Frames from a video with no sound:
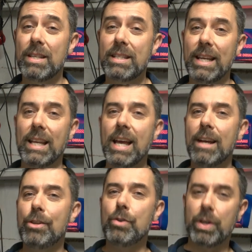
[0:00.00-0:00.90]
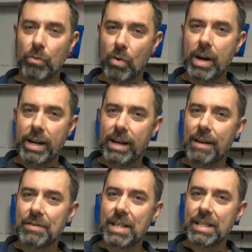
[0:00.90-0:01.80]
This thing, you can run it at
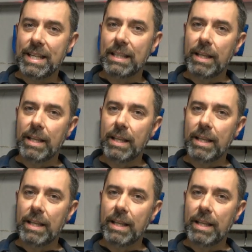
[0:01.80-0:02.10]
FCC